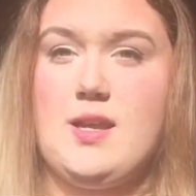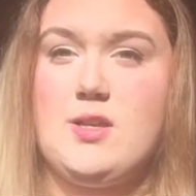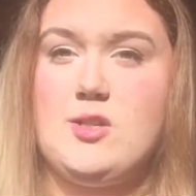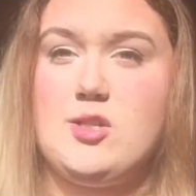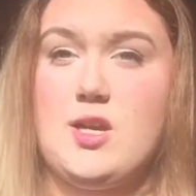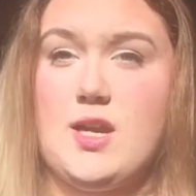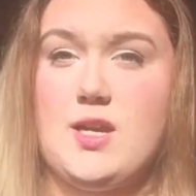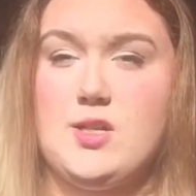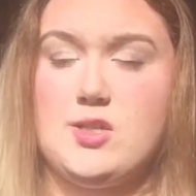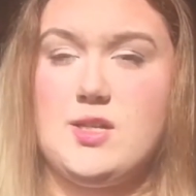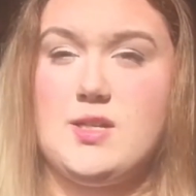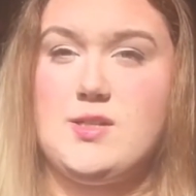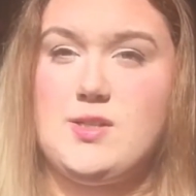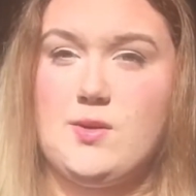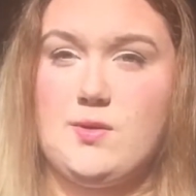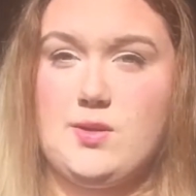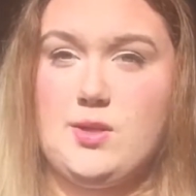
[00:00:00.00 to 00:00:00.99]
and change it
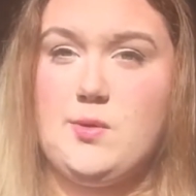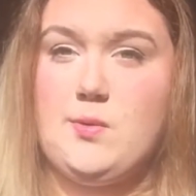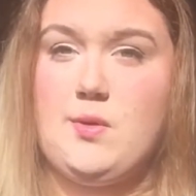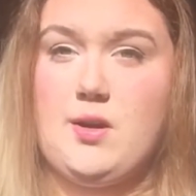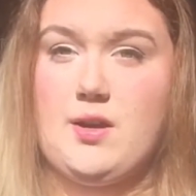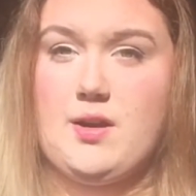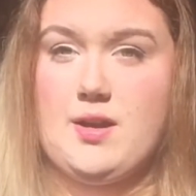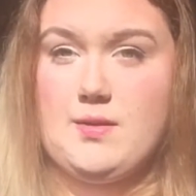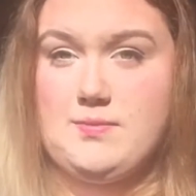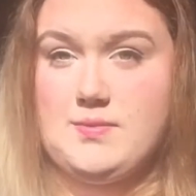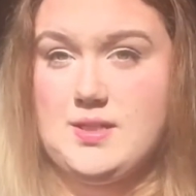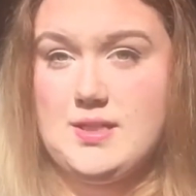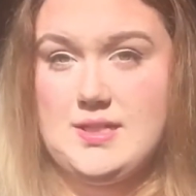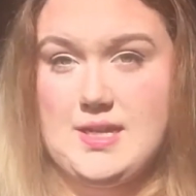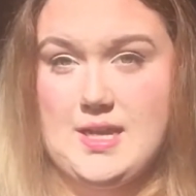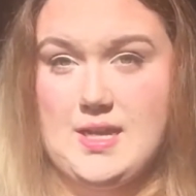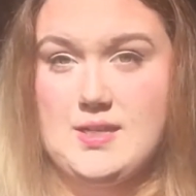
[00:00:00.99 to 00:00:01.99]
so you are up to
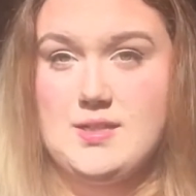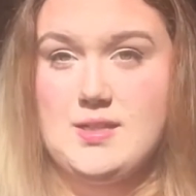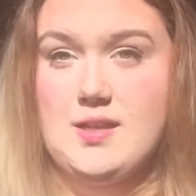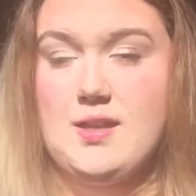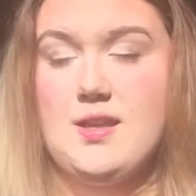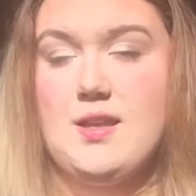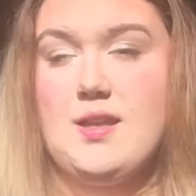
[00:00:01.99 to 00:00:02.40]
date.